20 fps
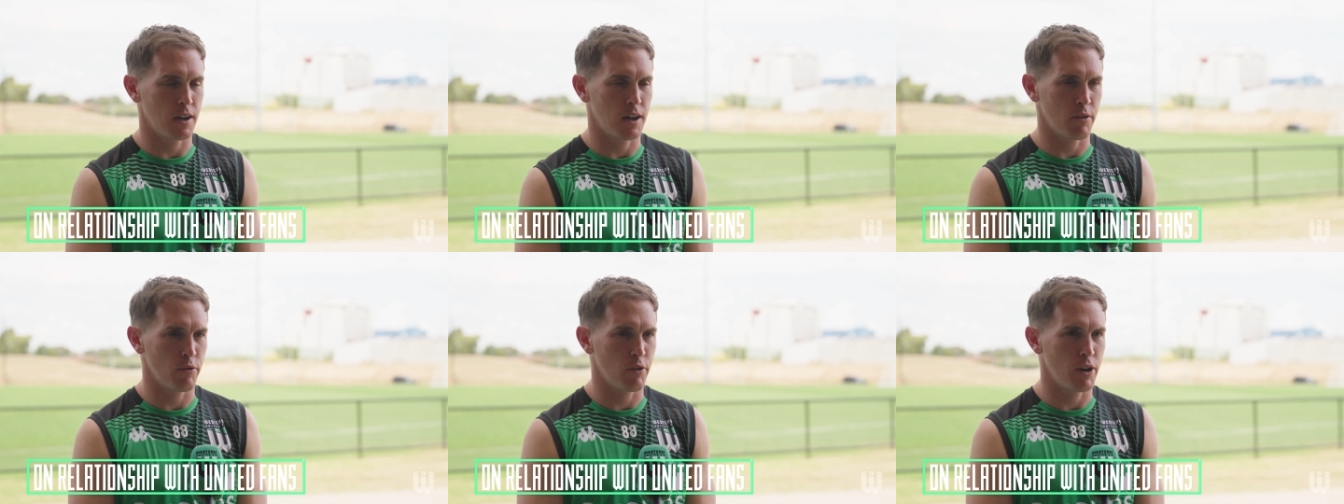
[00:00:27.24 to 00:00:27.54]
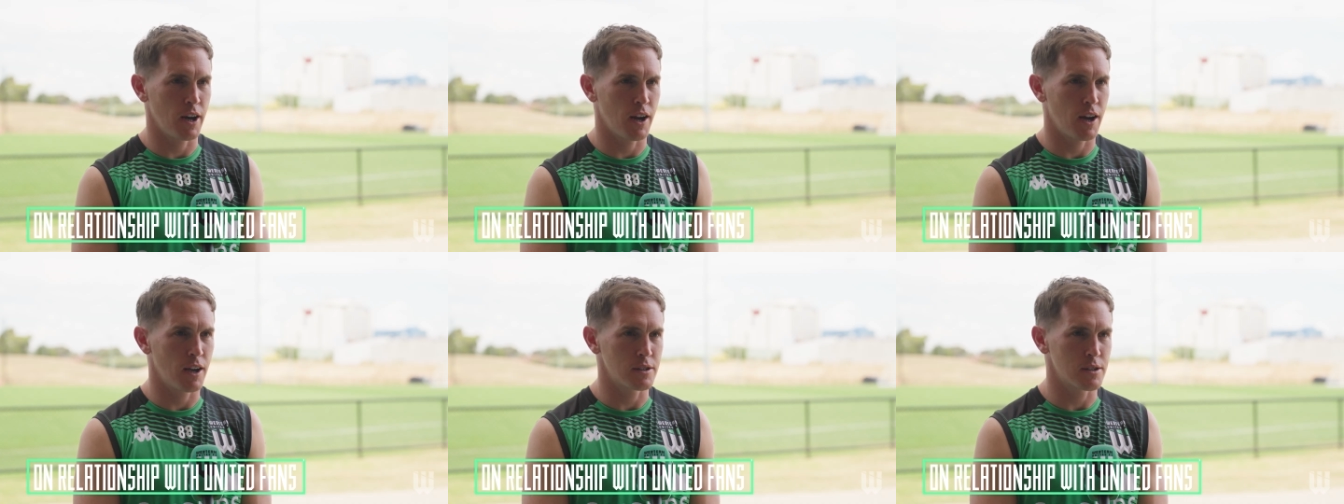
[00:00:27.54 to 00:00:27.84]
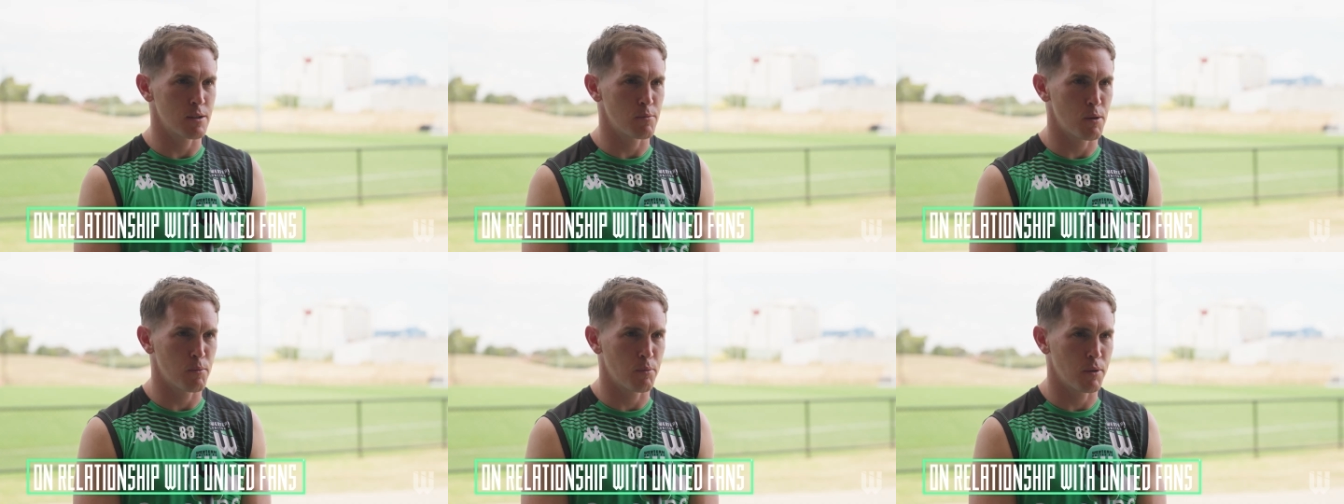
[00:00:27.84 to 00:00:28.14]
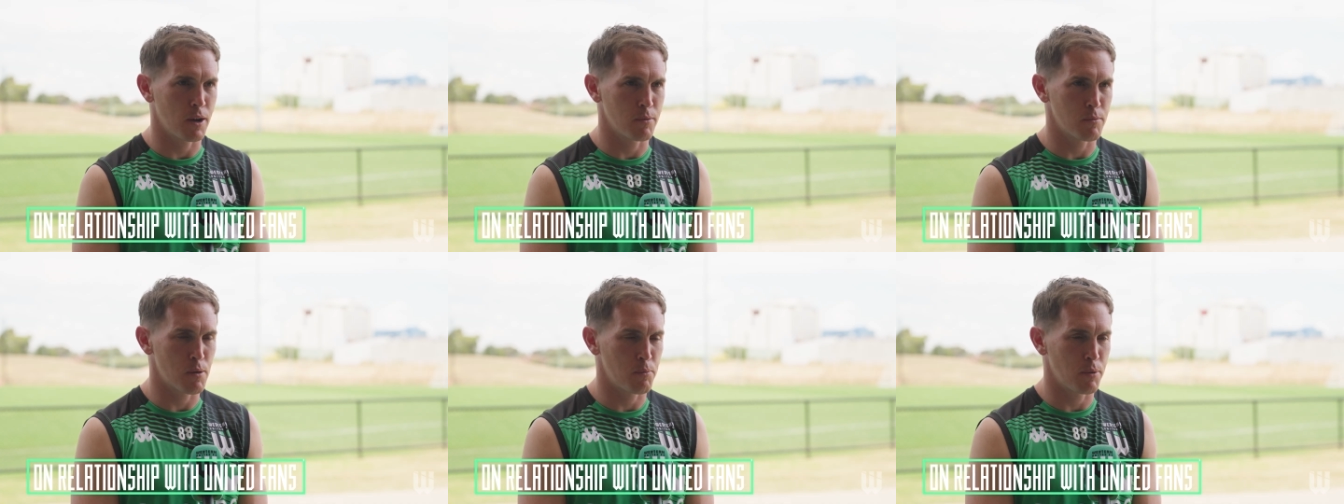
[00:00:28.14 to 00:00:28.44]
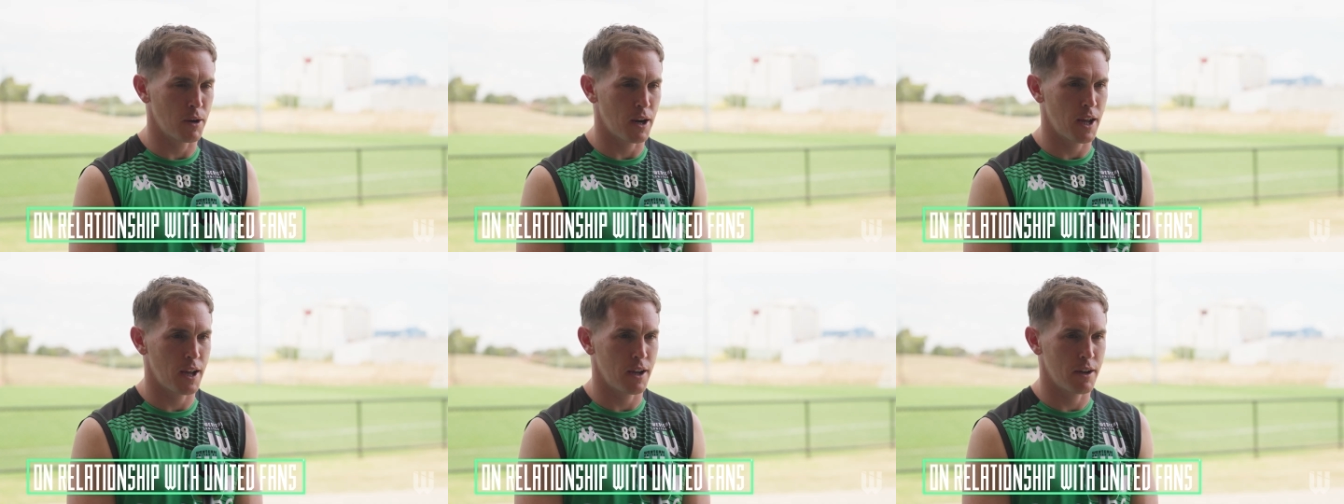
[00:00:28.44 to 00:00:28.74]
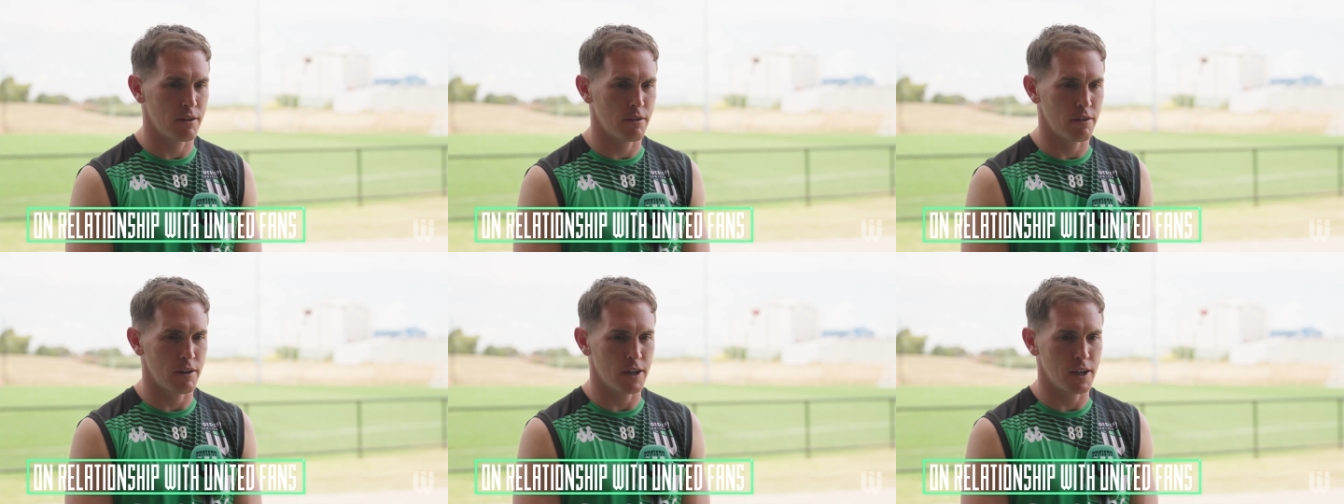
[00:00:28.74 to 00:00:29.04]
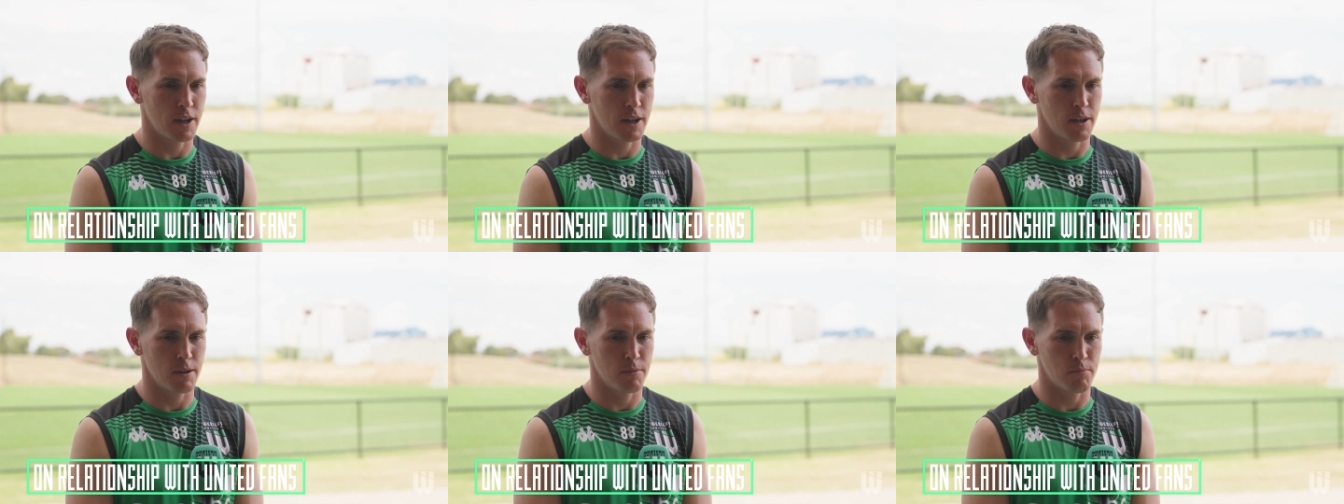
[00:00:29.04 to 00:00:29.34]
realise I'm a player,
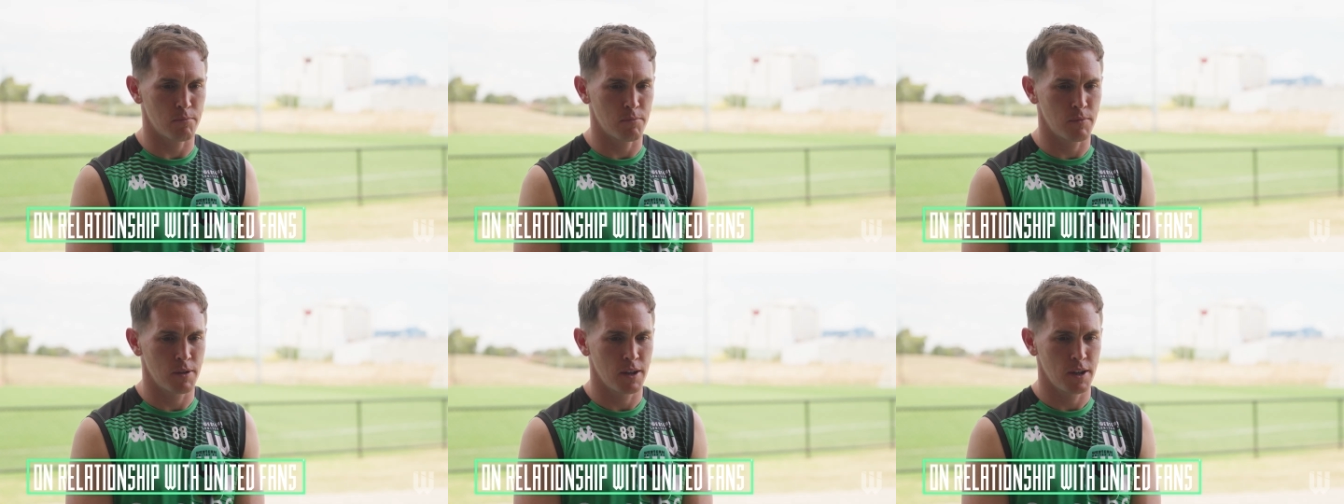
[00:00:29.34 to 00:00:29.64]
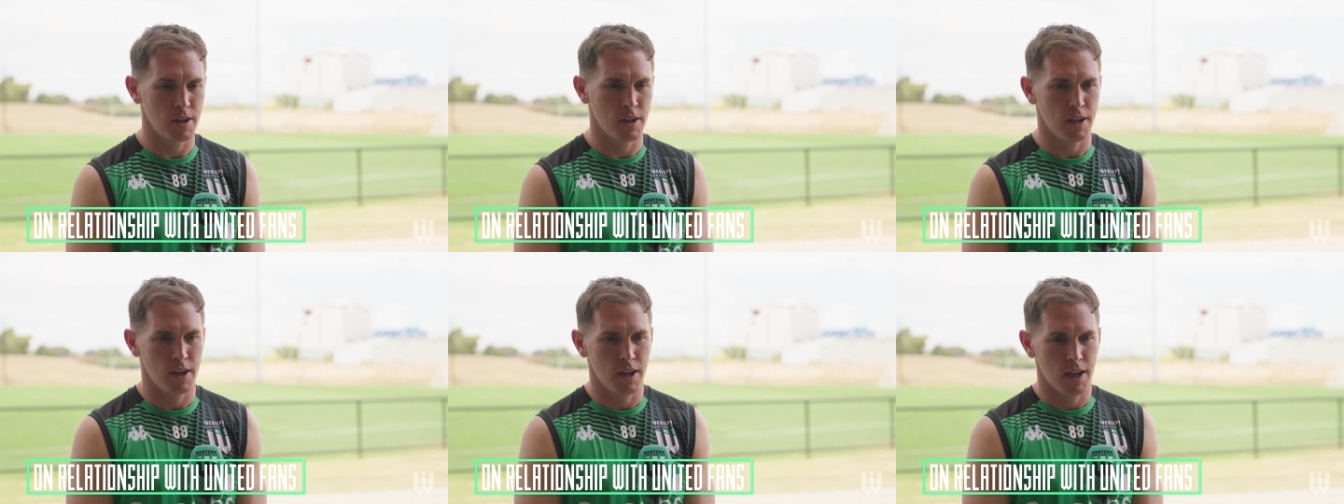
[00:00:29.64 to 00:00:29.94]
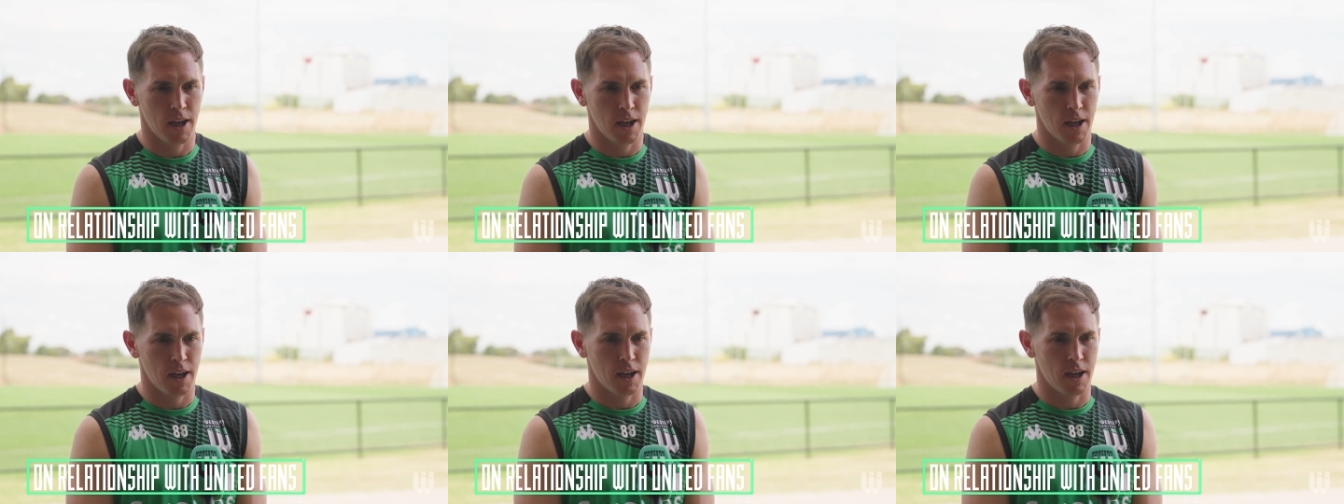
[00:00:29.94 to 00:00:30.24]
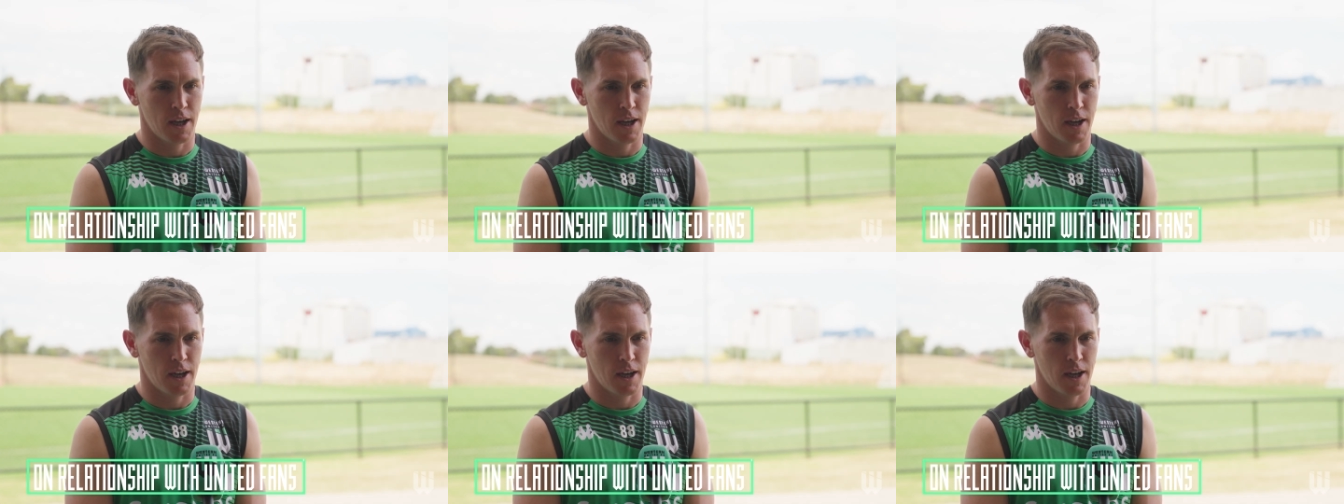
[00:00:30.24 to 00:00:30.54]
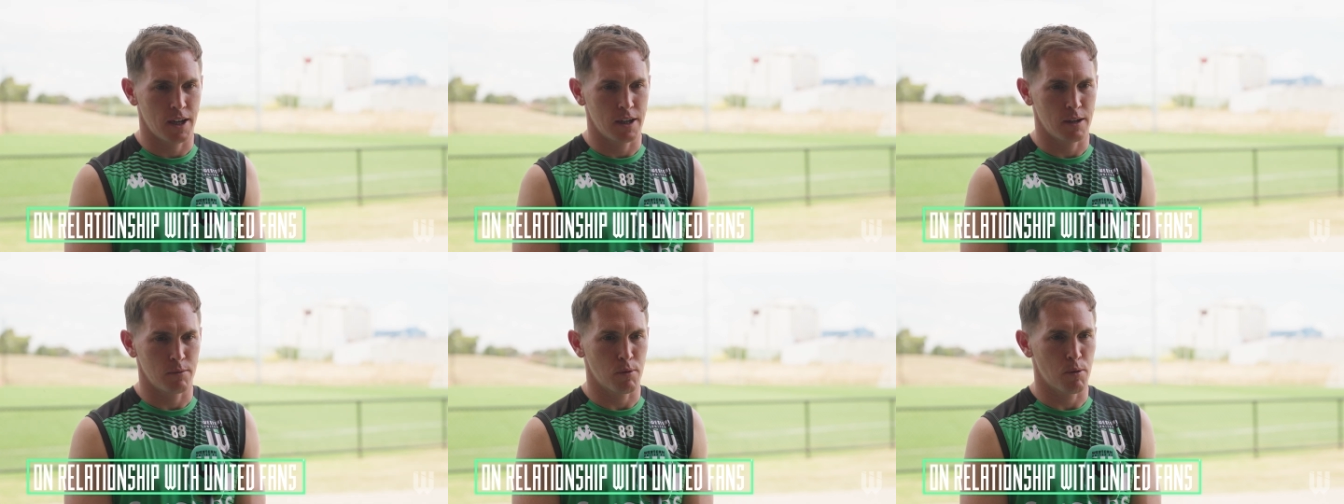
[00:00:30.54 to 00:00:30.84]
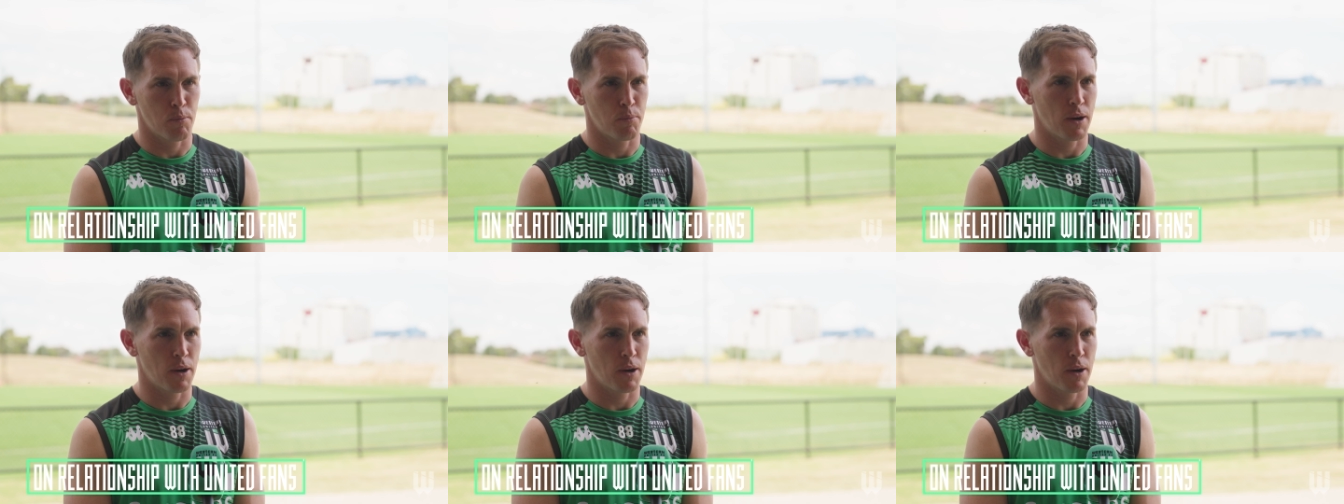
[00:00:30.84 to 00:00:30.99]
and I'm a